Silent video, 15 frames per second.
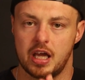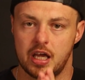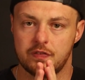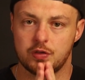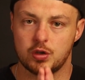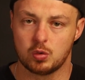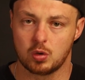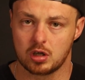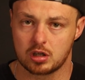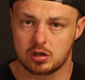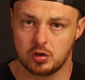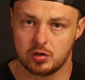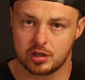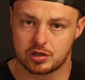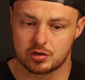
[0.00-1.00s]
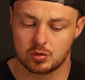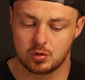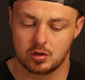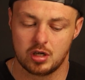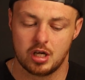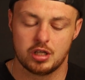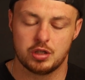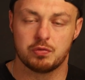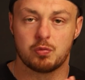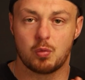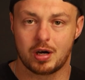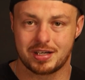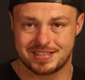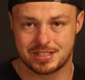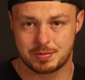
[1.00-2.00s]
if you are a clothing store, you've
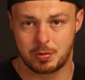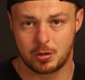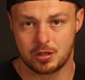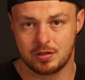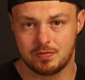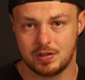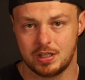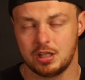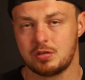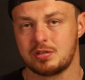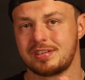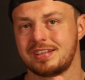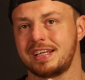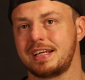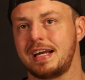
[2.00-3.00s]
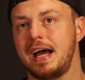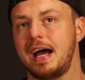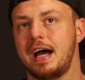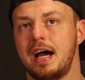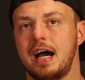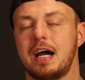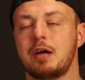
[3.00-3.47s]
watched this part of the video and you're like, ah,